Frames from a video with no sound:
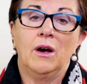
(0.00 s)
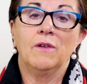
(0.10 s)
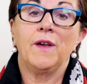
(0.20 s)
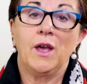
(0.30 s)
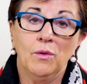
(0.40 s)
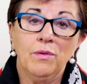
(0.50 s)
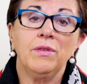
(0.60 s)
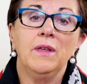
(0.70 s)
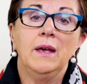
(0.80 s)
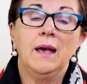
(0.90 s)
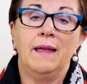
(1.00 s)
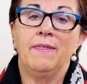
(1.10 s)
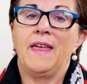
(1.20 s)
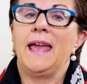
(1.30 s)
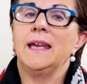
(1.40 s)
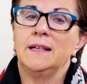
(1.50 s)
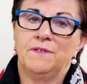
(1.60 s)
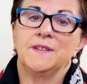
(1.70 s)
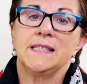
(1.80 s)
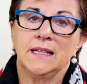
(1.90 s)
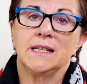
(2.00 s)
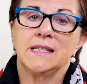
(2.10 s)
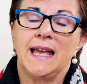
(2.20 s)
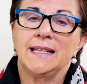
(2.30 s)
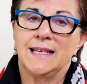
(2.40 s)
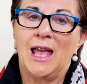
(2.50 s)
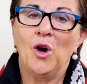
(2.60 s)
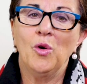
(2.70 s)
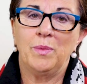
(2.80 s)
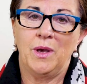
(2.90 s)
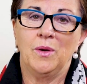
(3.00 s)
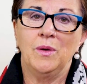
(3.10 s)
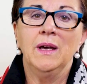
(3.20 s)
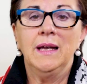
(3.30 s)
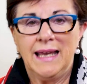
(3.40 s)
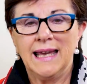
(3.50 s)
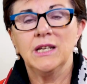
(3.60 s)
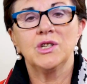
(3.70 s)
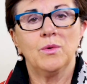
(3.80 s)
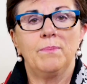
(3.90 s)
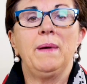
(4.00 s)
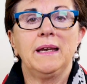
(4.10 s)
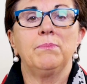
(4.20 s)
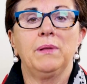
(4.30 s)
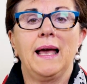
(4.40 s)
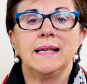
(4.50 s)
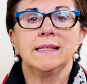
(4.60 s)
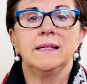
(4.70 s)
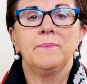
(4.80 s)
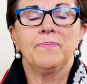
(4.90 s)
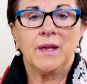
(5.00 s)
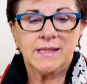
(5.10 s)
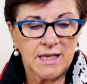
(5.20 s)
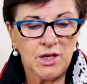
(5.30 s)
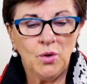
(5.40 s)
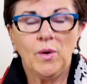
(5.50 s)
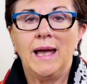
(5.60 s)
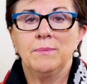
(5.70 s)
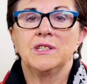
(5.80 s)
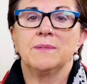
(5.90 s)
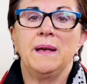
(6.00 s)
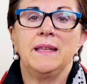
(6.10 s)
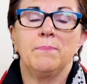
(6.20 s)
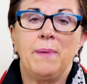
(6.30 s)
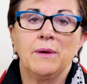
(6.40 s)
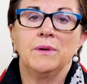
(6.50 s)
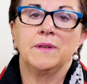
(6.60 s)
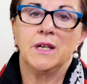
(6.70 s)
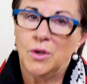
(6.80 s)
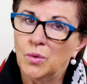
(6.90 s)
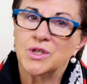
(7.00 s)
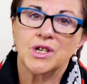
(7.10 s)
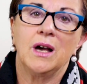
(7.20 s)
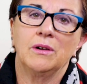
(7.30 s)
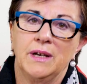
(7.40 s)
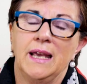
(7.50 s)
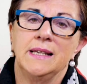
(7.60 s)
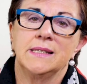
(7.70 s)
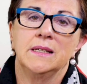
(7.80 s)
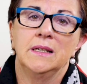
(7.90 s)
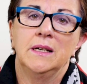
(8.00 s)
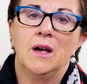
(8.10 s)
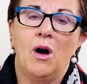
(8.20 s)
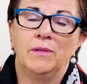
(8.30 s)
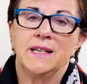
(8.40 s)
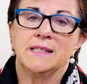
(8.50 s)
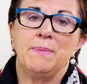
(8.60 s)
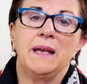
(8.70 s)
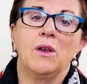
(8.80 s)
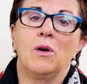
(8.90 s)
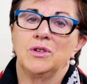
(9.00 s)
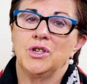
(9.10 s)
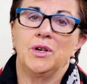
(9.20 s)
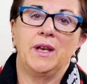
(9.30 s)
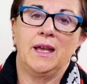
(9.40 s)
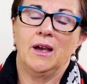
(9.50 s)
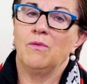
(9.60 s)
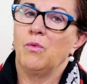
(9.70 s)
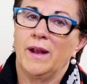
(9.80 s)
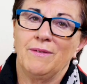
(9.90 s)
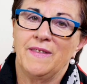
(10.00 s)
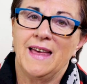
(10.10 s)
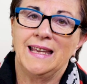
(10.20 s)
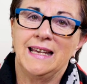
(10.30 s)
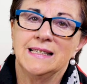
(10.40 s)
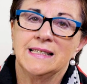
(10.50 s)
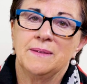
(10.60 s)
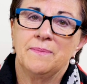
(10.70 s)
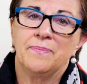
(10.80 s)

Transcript: of health, and they can facilitate and help you get into a better place so you're able to be the parent that your child needs on this big long journey, whatever that is.